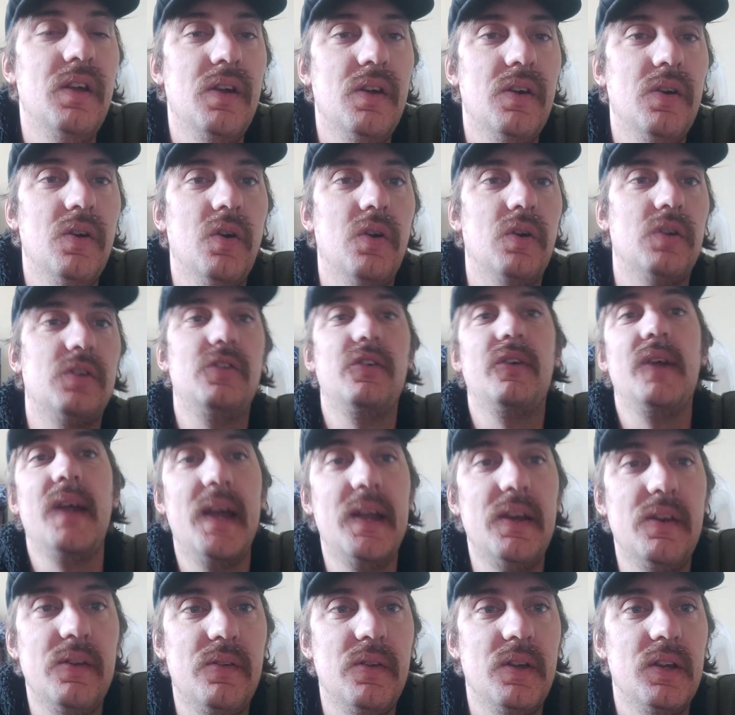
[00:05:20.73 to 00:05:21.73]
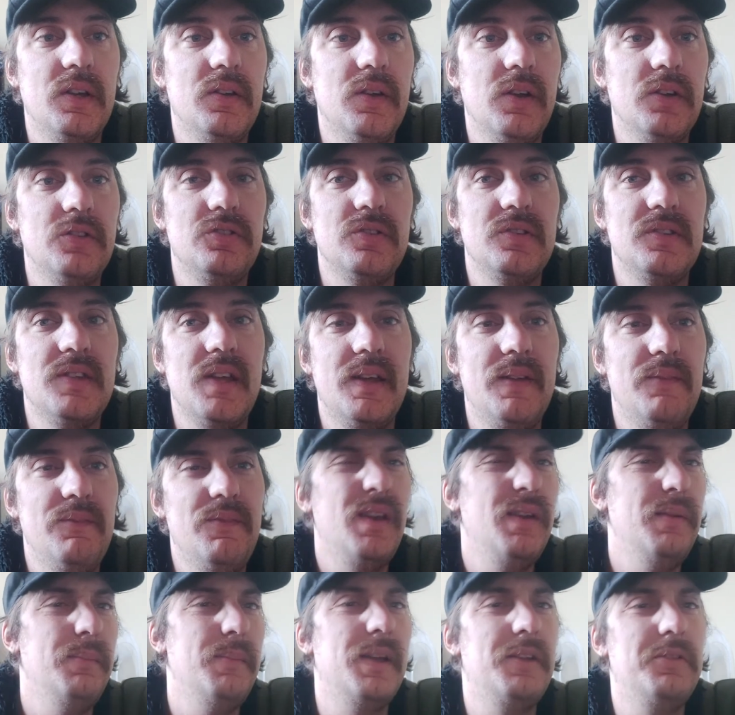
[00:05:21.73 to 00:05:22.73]
or created. I should say
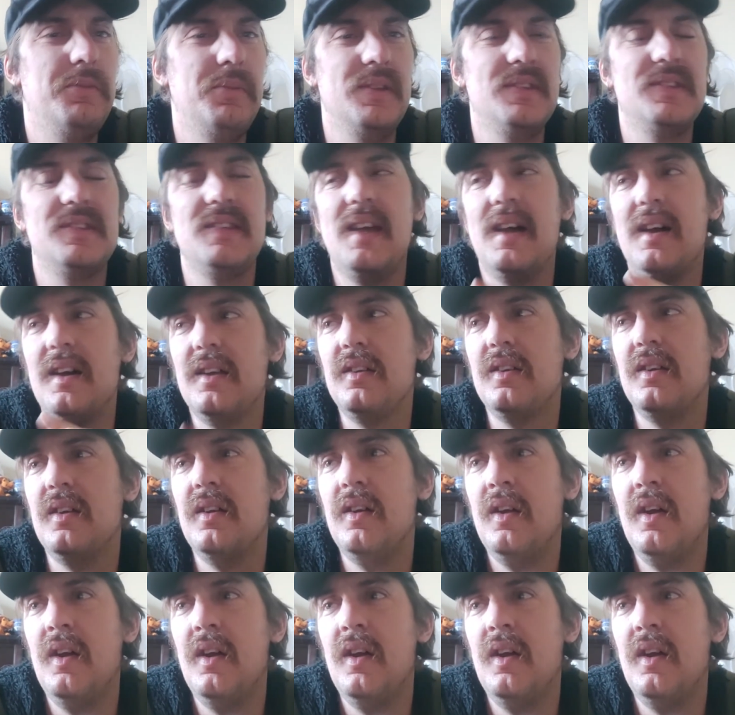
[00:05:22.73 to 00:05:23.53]
invented makes me sound